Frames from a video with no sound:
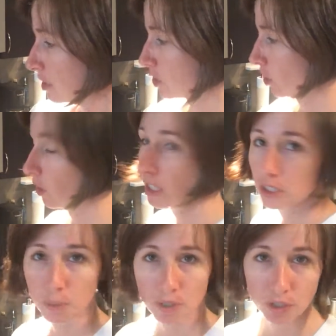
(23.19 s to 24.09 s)
So I
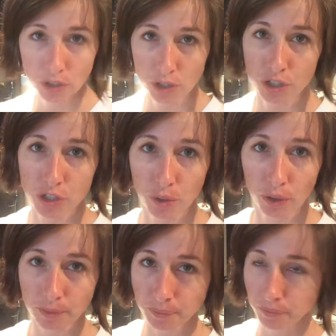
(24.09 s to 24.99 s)
just went to the grocery
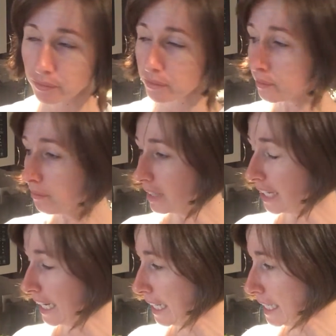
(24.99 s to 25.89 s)
store
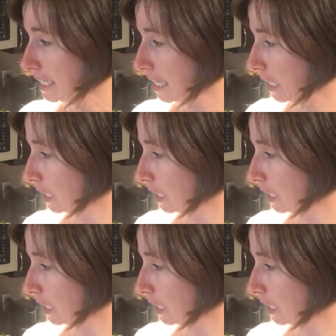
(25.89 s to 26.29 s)
and